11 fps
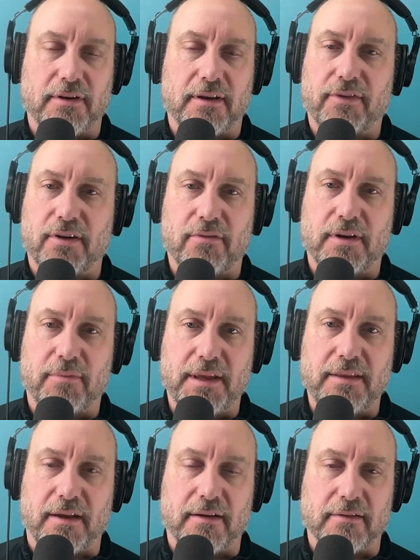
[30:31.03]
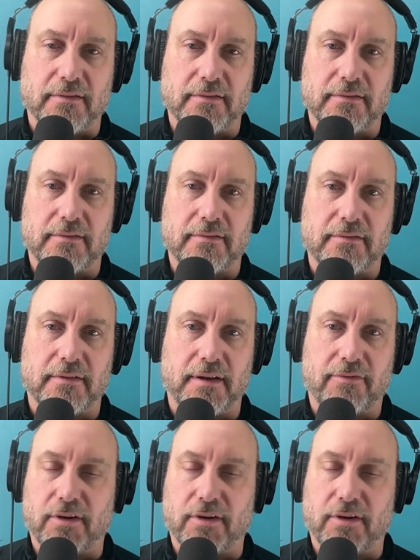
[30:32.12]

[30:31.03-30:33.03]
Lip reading: If you don't want to be there, right,